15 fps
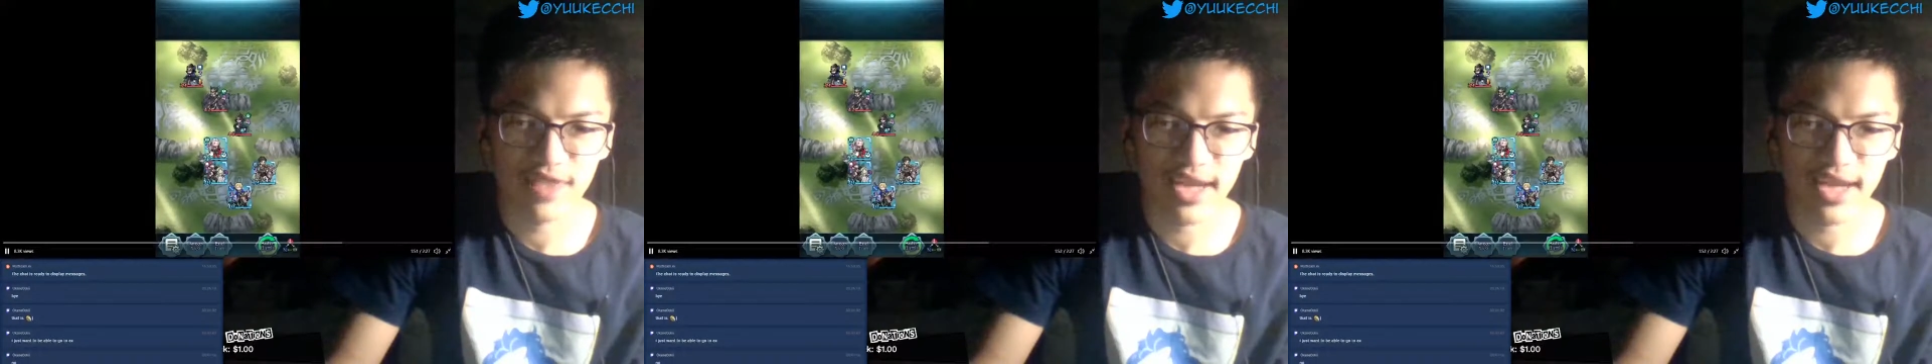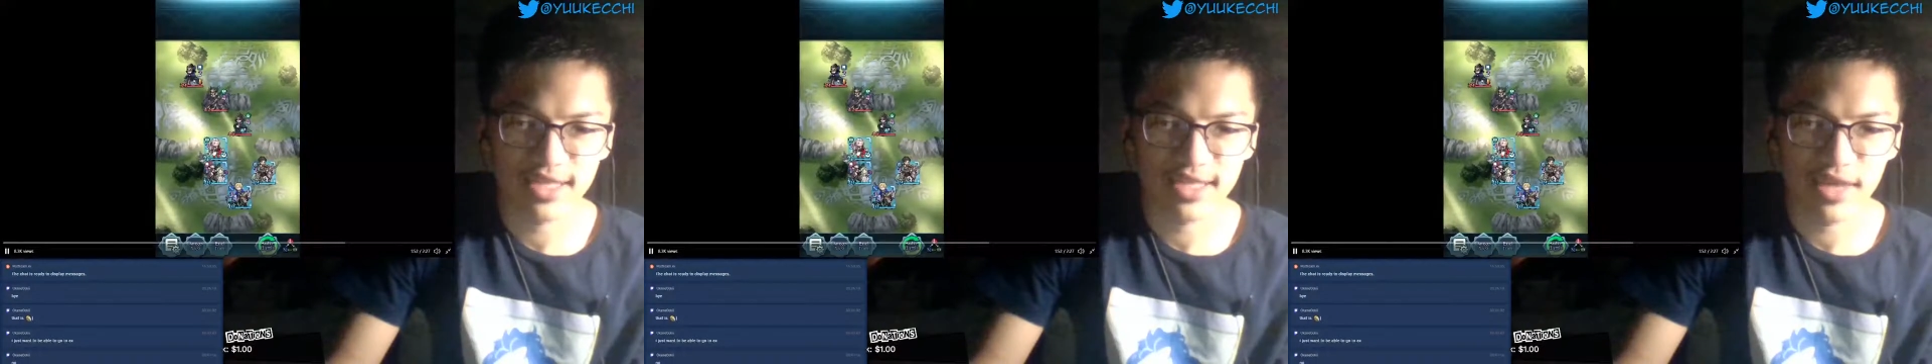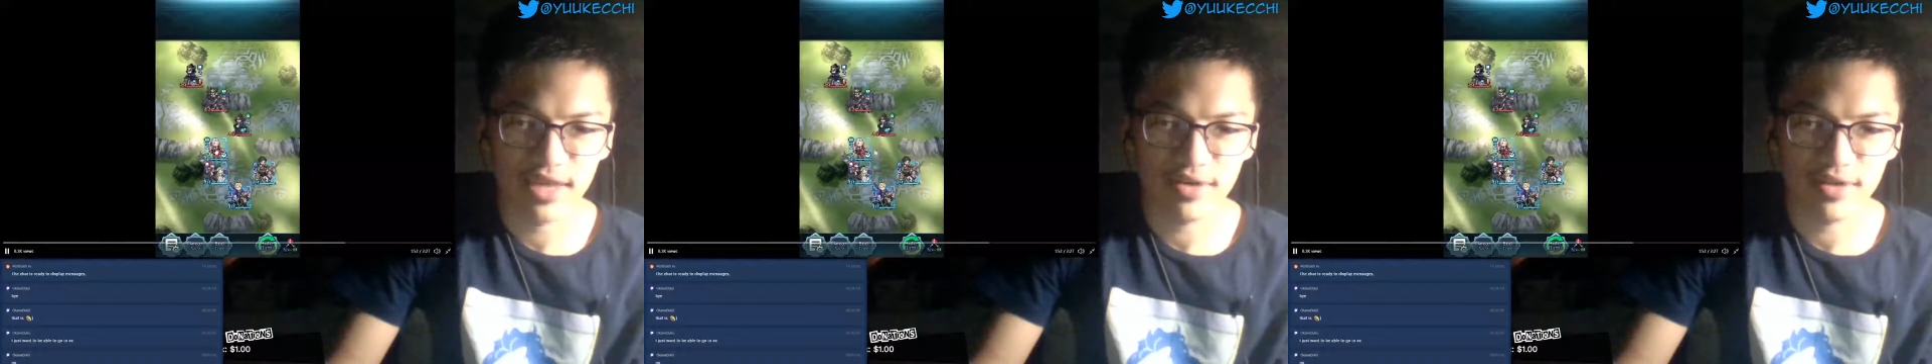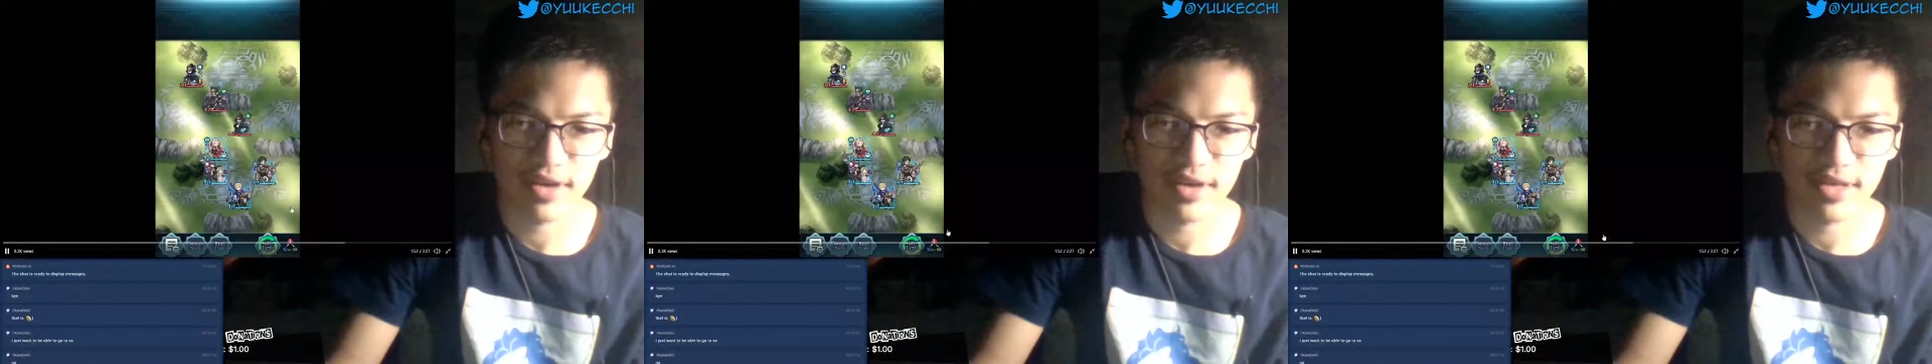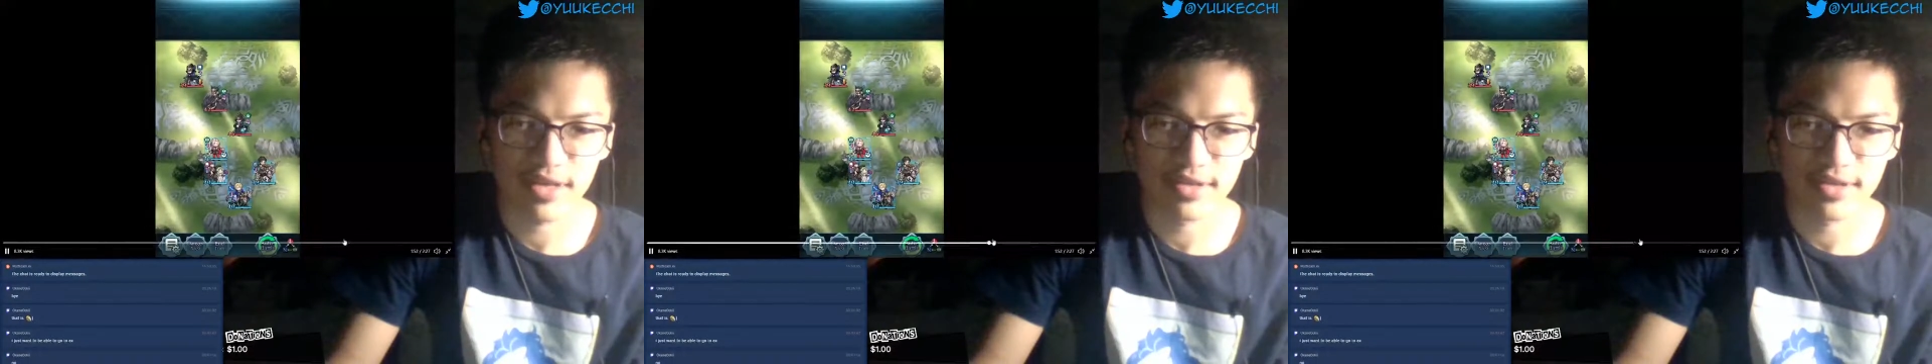Edelgard can use
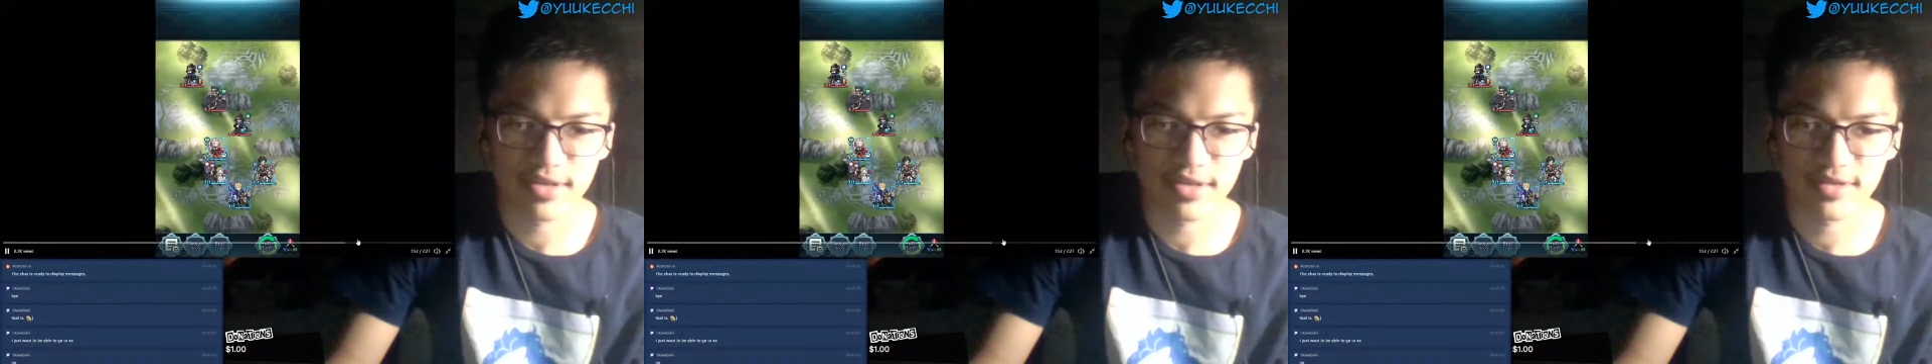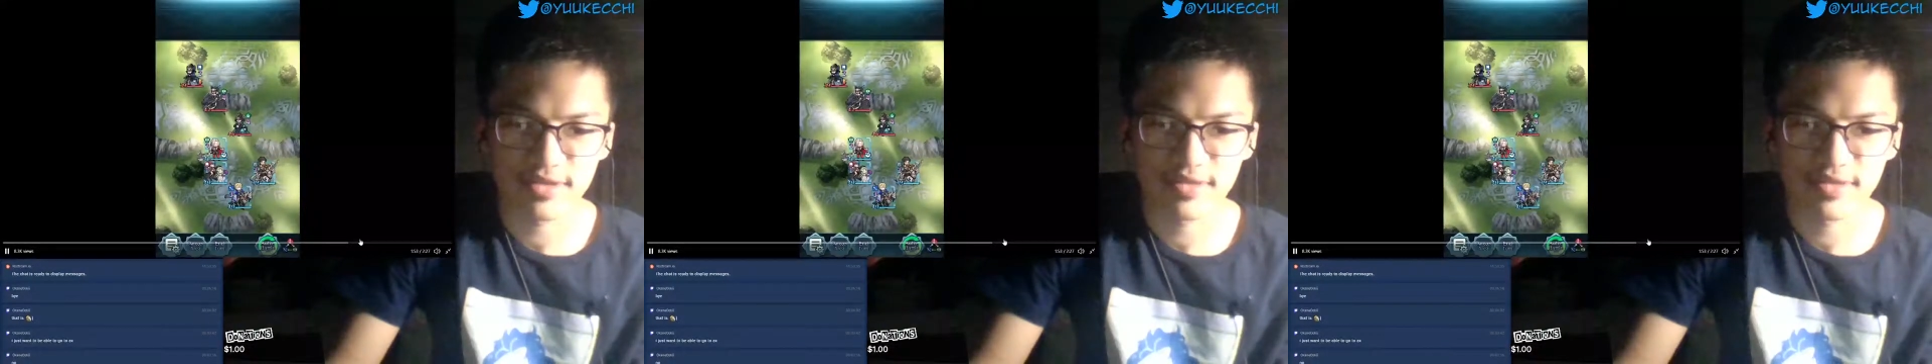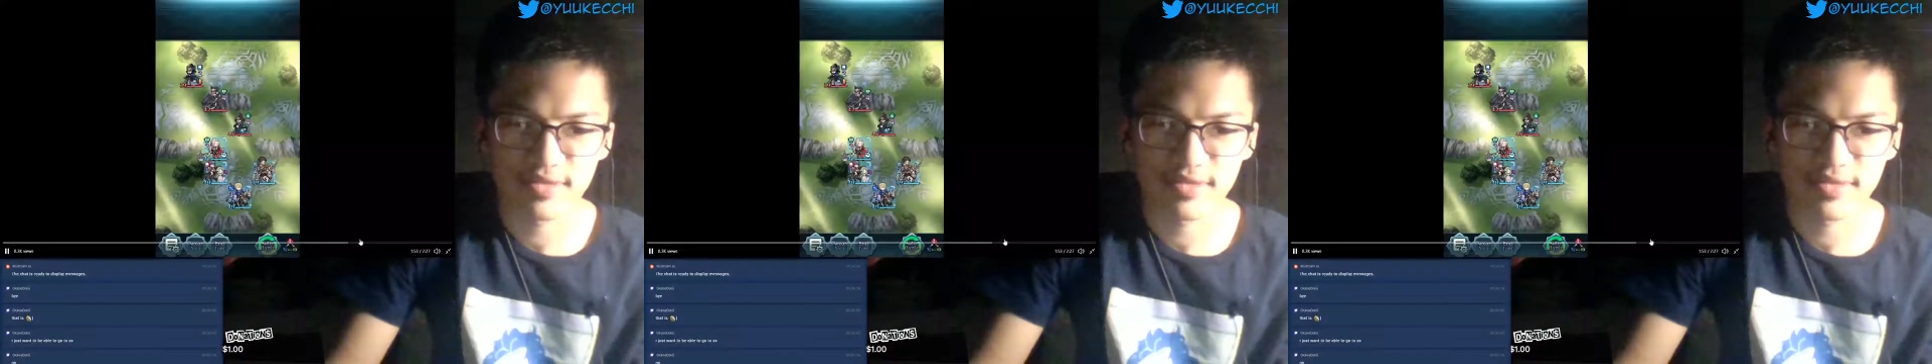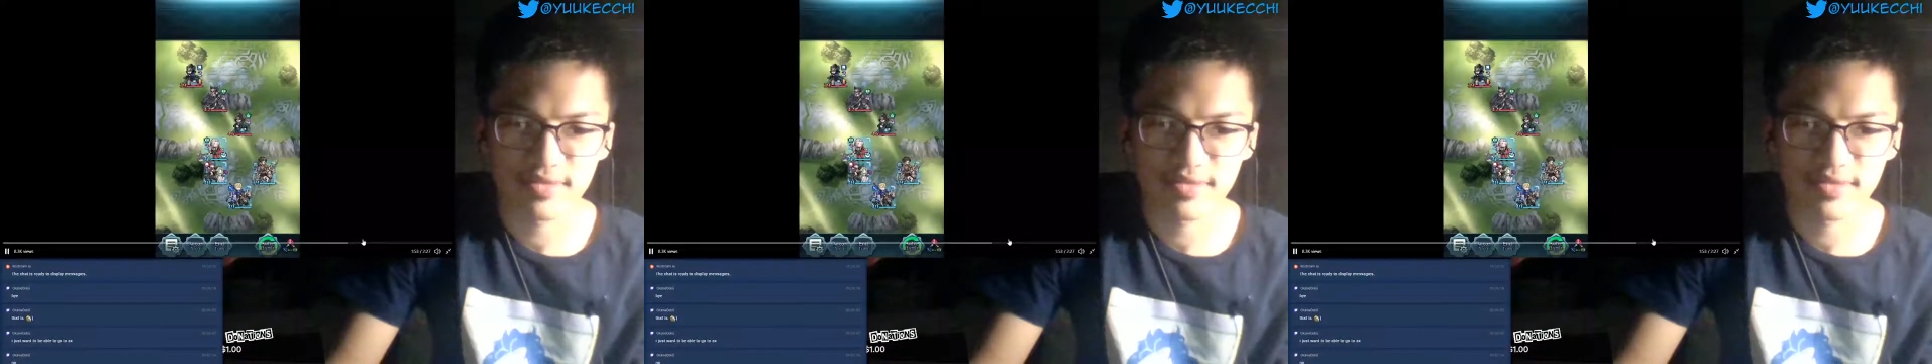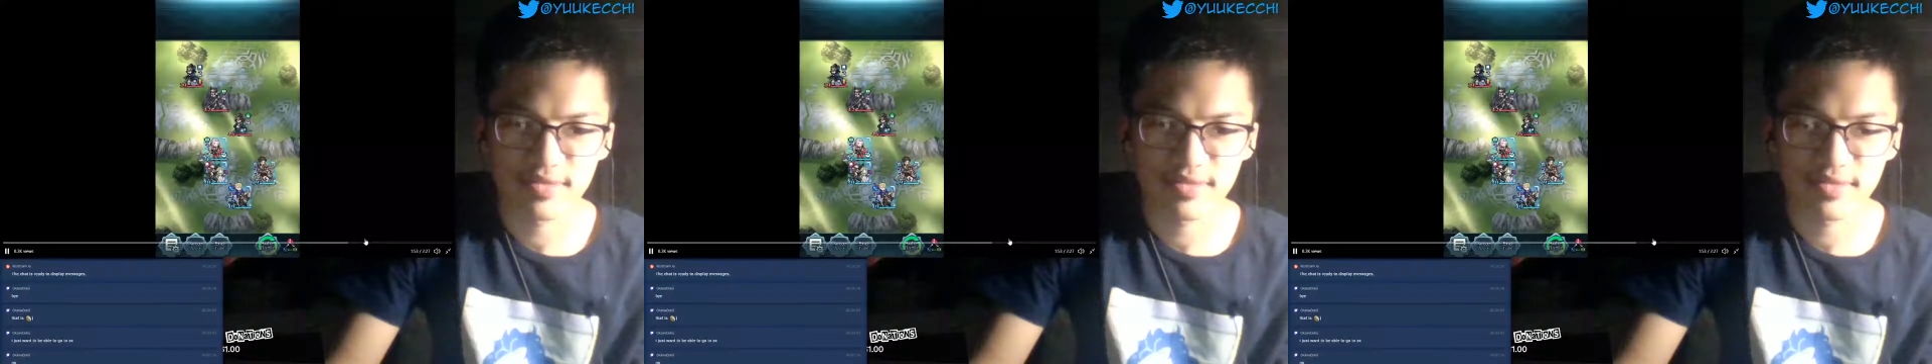
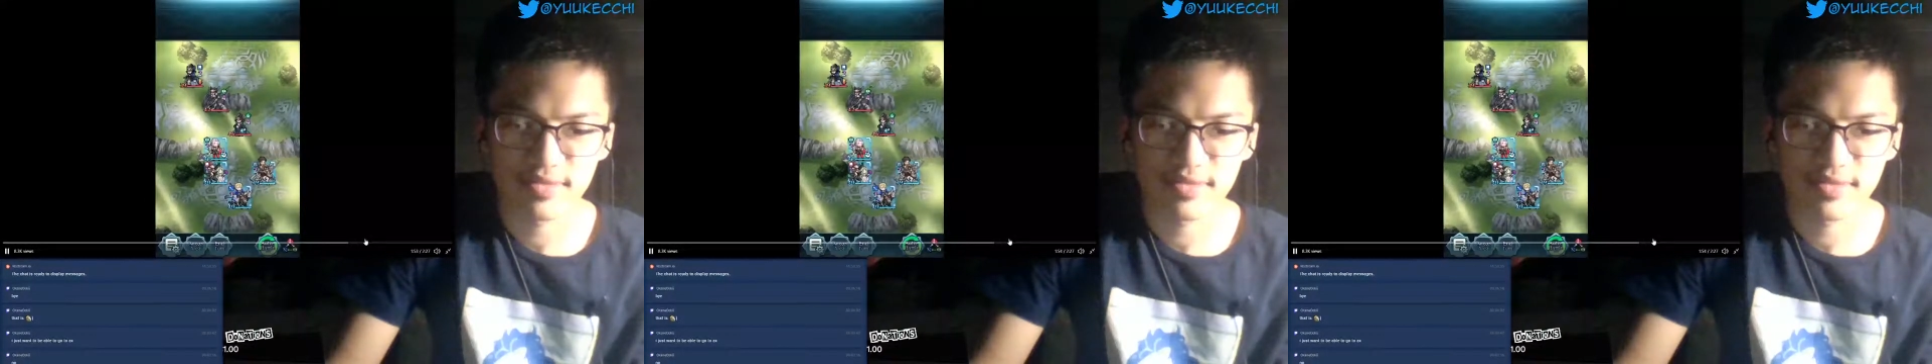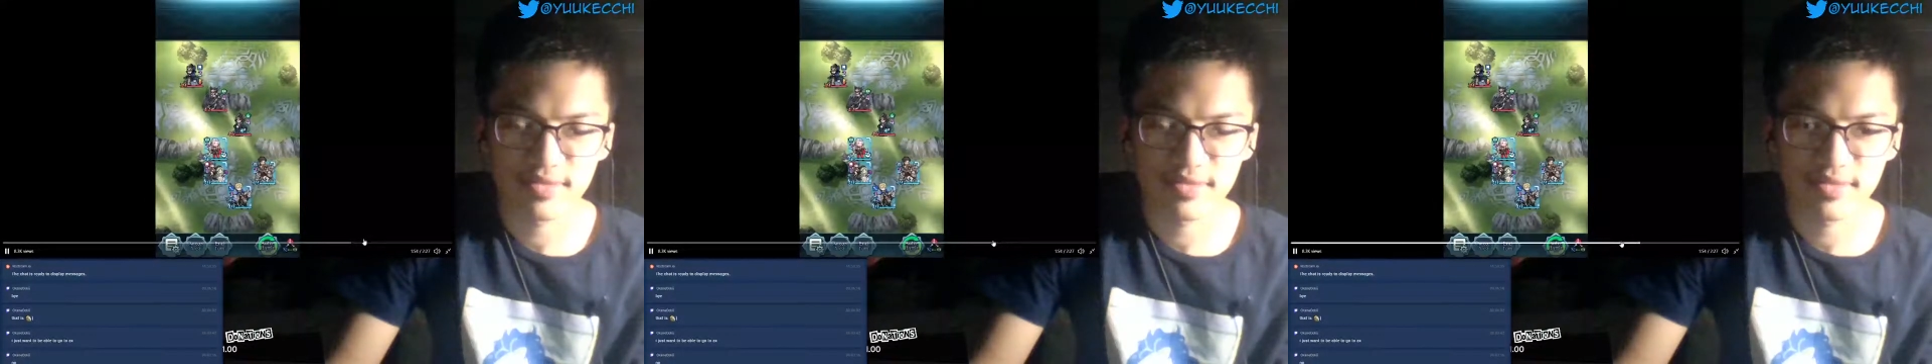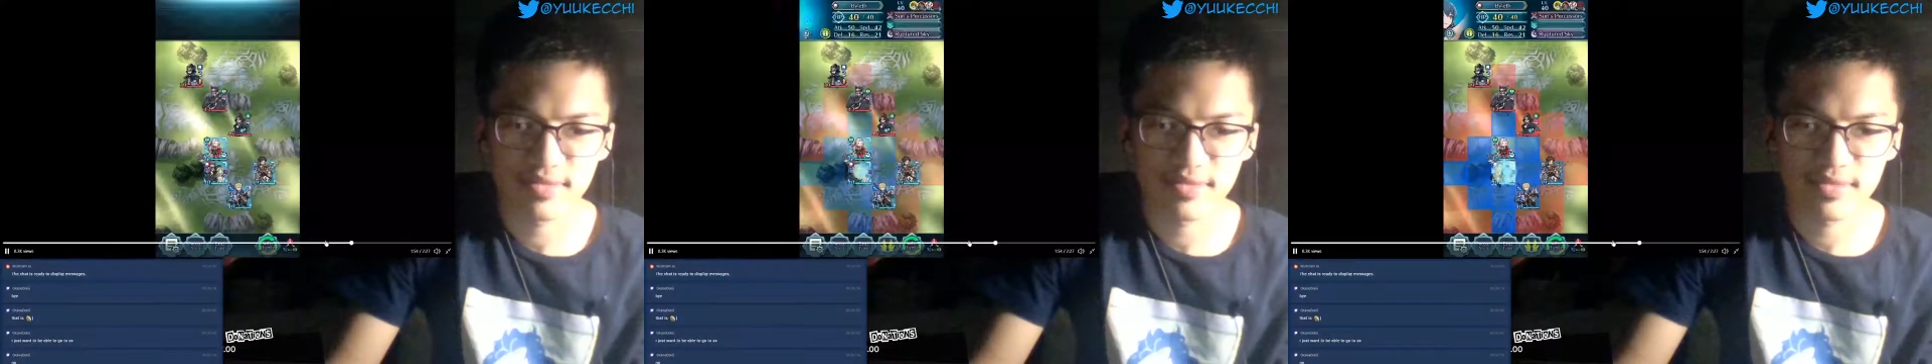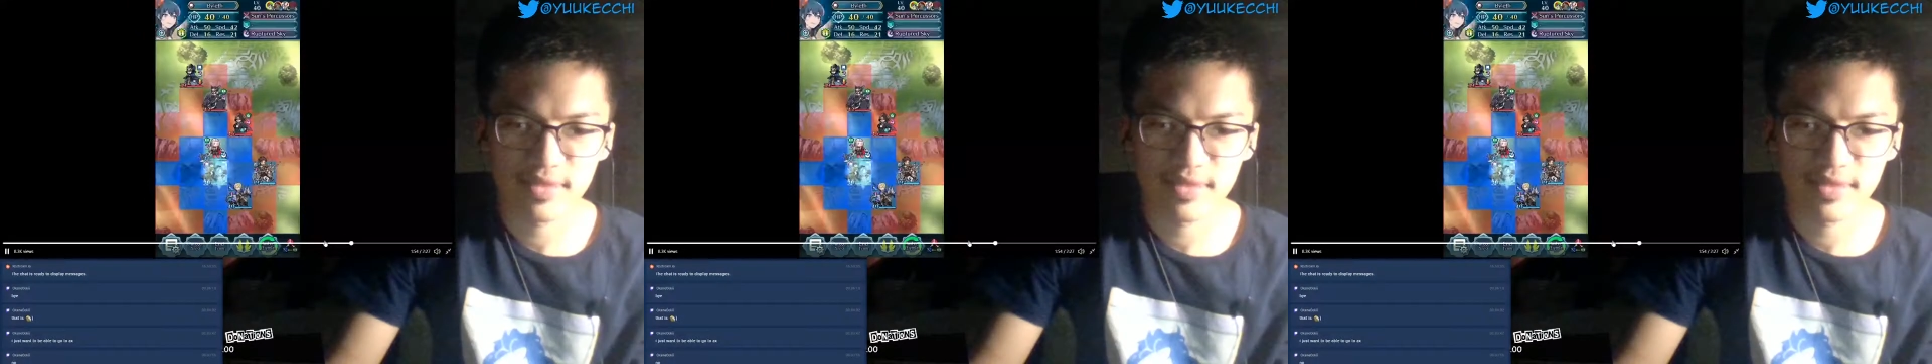it.